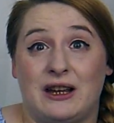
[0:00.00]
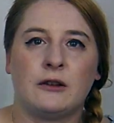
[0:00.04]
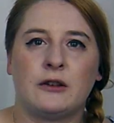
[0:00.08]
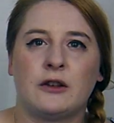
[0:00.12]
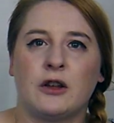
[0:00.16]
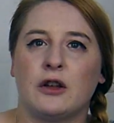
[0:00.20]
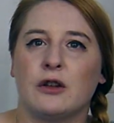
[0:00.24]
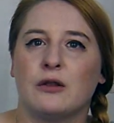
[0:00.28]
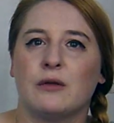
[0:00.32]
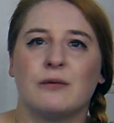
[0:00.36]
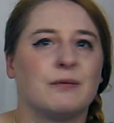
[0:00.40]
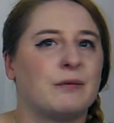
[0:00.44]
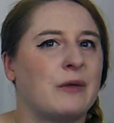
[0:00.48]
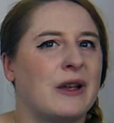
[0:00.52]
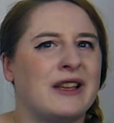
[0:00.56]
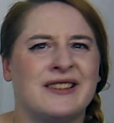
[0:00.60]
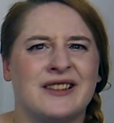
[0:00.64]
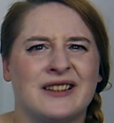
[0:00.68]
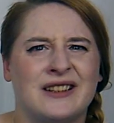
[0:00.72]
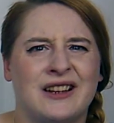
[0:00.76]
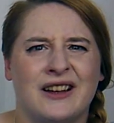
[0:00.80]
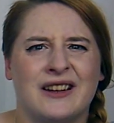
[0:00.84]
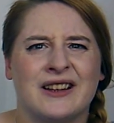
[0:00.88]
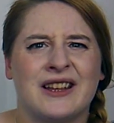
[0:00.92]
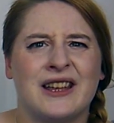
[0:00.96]
So
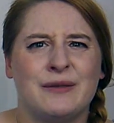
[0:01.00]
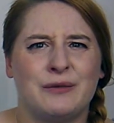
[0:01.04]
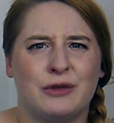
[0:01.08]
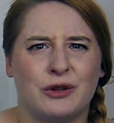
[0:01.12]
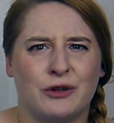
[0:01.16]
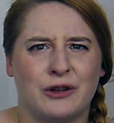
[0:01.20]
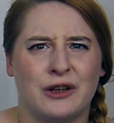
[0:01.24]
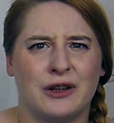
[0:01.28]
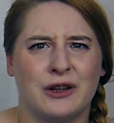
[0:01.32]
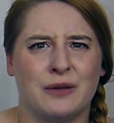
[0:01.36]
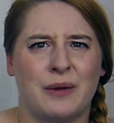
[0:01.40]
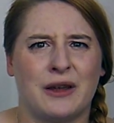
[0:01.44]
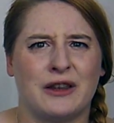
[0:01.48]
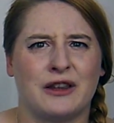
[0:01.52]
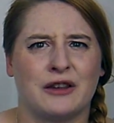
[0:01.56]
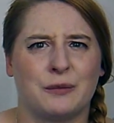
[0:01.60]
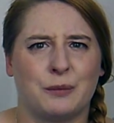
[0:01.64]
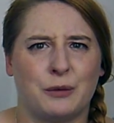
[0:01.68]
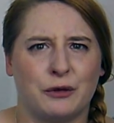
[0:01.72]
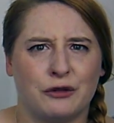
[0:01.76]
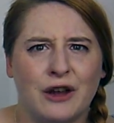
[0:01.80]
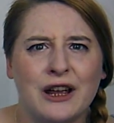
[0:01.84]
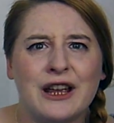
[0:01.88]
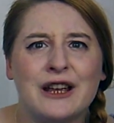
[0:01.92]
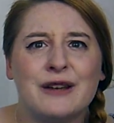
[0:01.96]
basically I keep talking about this
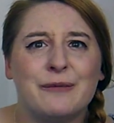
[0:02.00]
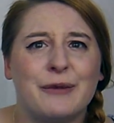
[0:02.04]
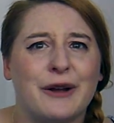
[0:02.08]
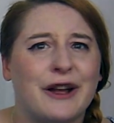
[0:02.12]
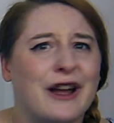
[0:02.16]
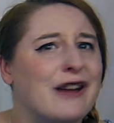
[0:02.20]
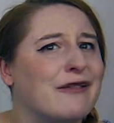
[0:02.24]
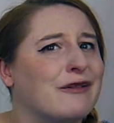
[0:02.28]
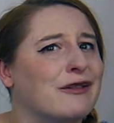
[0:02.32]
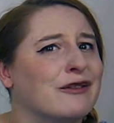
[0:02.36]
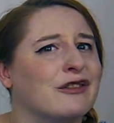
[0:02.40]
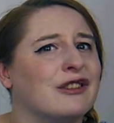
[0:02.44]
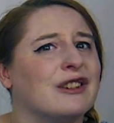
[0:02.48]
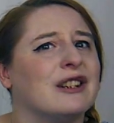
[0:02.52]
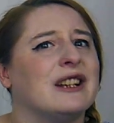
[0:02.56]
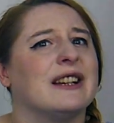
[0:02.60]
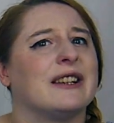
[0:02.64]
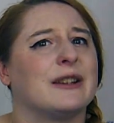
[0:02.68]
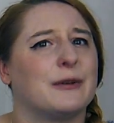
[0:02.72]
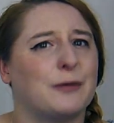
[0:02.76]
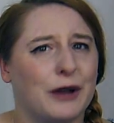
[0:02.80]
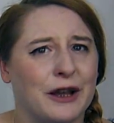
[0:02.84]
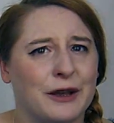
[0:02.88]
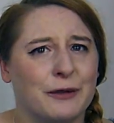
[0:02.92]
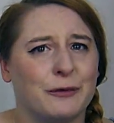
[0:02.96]
parade, but I haven't really
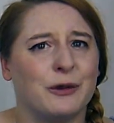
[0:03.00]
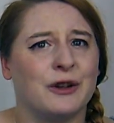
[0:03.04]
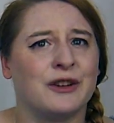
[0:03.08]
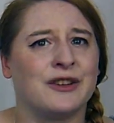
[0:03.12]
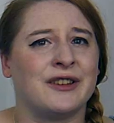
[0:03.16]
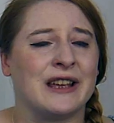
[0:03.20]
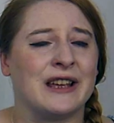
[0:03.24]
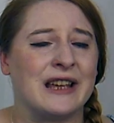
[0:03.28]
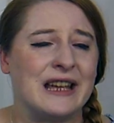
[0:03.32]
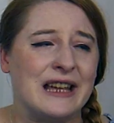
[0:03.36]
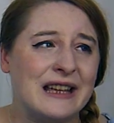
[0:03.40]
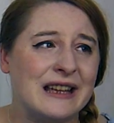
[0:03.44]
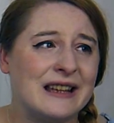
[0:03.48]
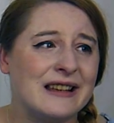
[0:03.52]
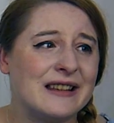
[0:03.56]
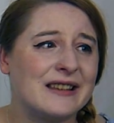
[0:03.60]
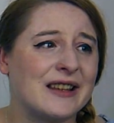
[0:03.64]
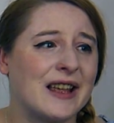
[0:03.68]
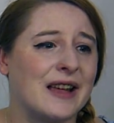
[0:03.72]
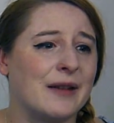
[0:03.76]
explained what it is,